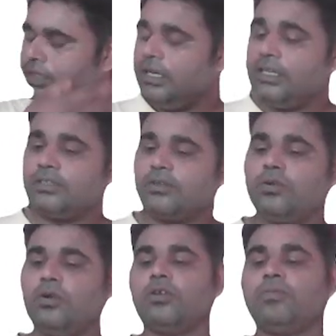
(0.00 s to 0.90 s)
The
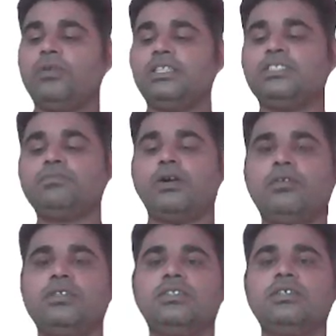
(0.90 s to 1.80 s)
chloroplast
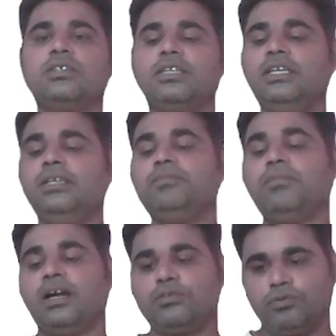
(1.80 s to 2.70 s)
found in the green
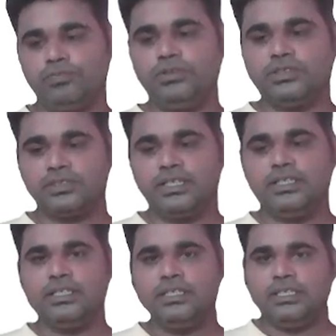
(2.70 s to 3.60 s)
plant, obviously,
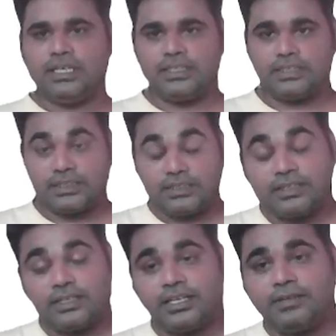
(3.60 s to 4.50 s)
and in the
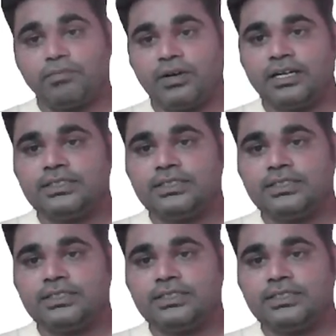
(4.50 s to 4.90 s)
green plant